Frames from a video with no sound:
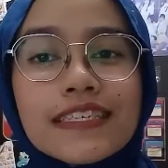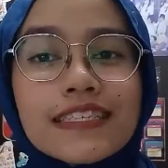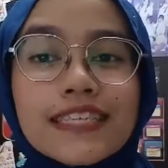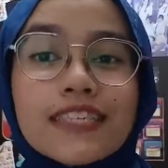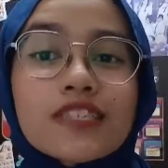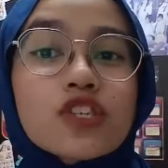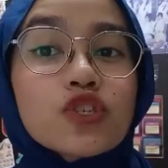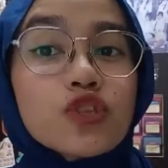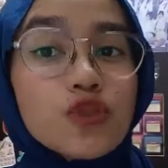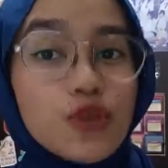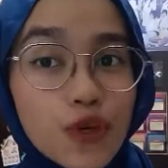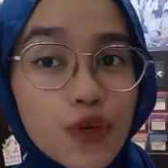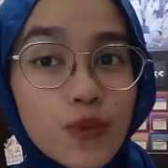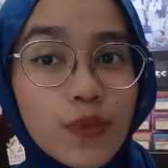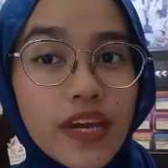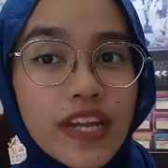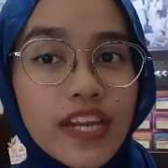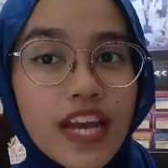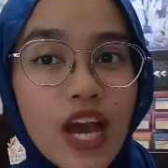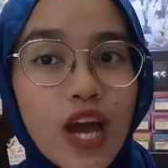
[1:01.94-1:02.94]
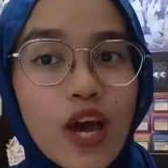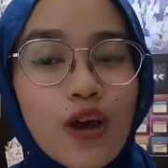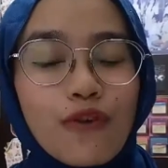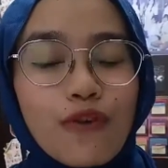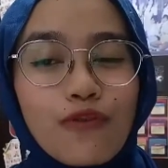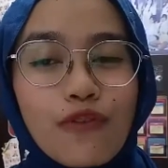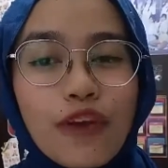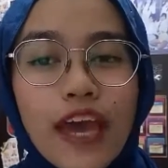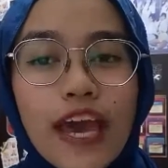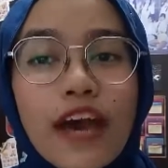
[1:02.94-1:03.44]
Such as human,
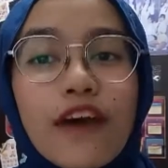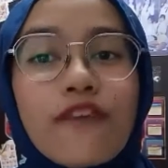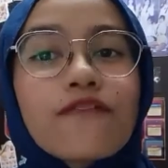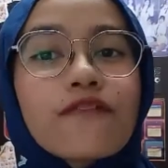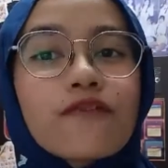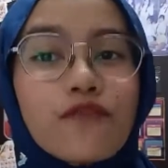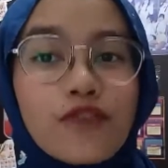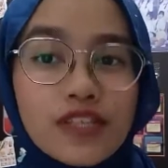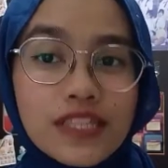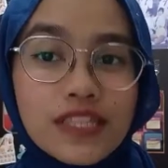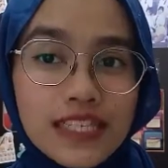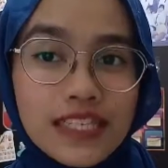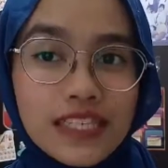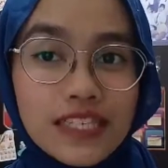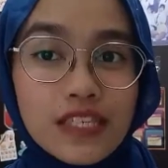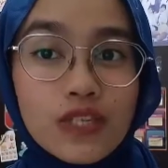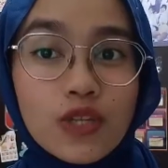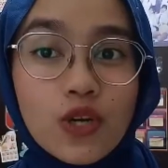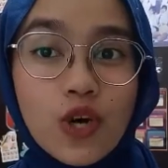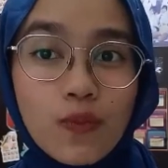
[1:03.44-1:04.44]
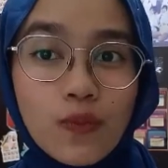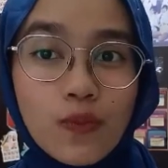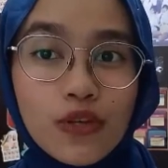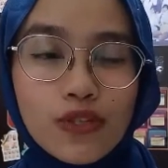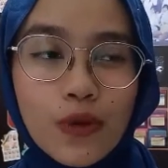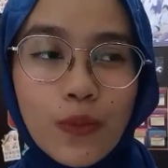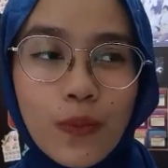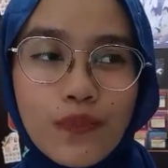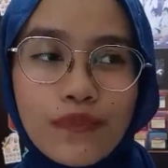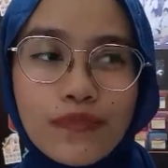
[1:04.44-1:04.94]
we have 46
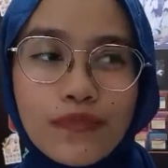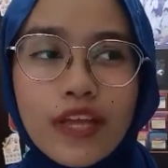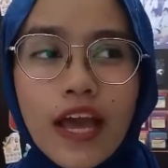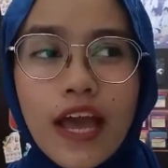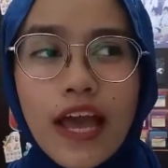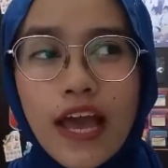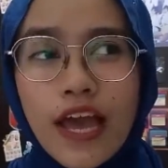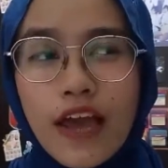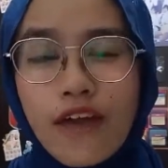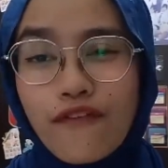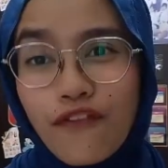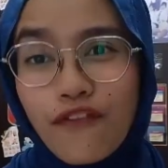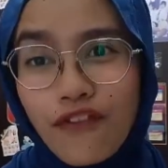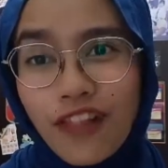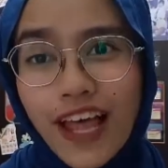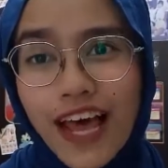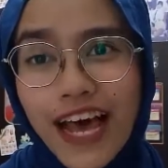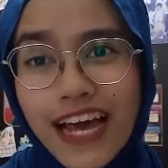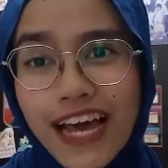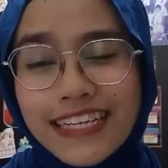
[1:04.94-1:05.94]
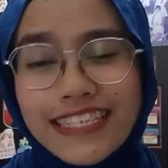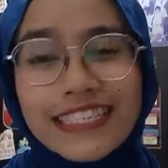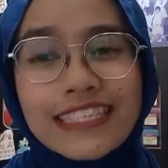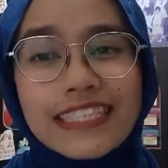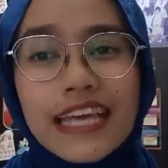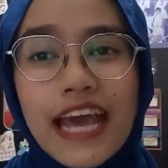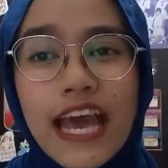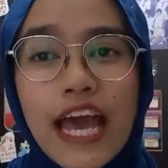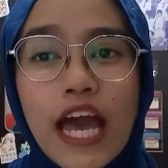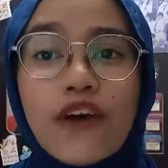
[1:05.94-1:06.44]
chromosomes, and flies
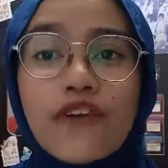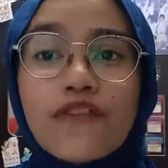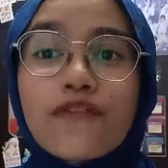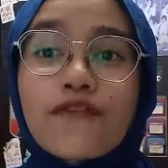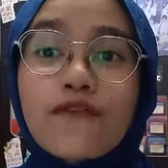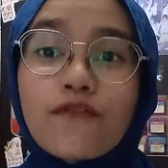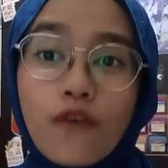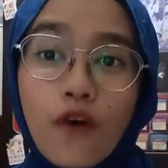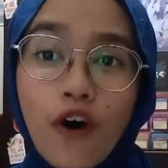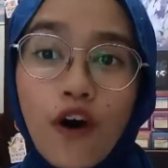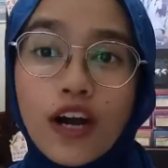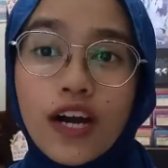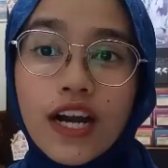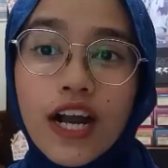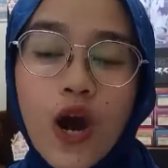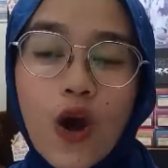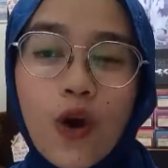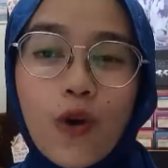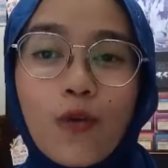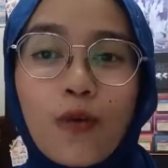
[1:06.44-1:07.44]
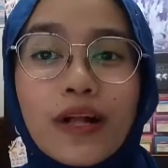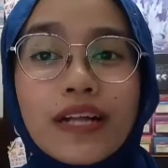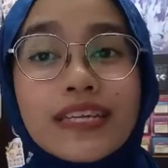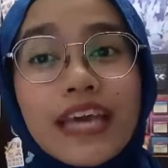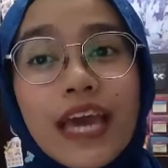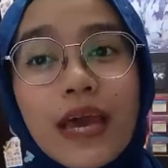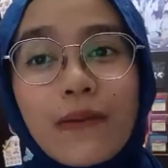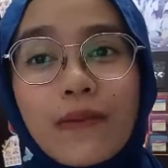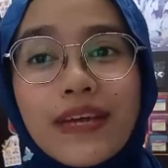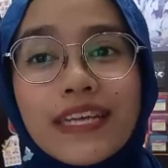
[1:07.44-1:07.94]
they have 4, while
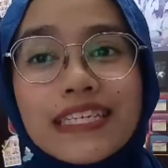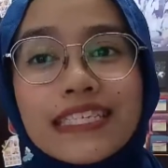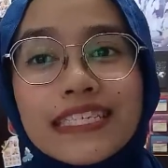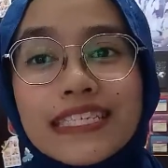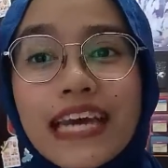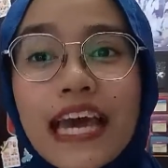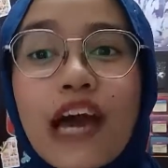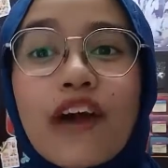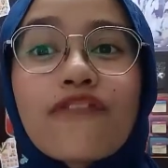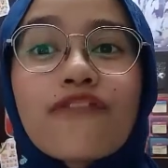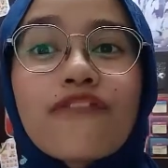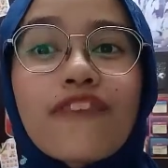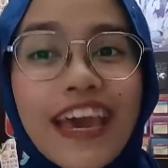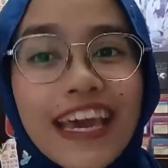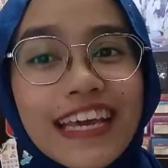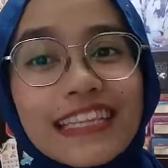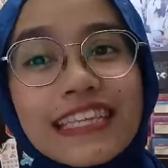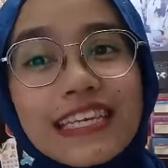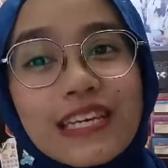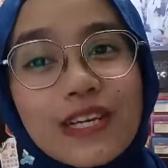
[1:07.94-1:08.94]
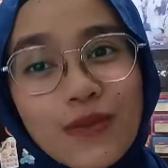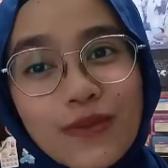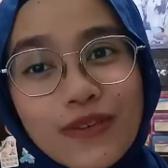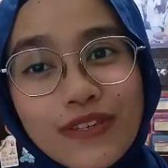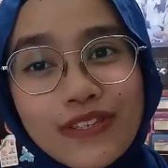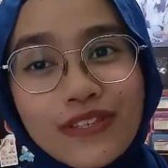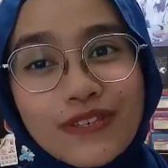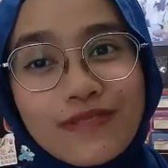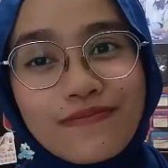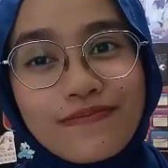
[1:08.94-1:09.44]
cabbage they have 80
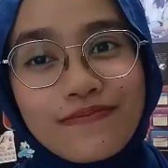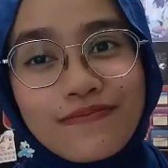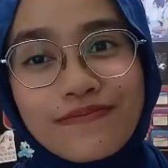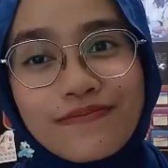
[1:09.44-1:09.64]
chromosomes.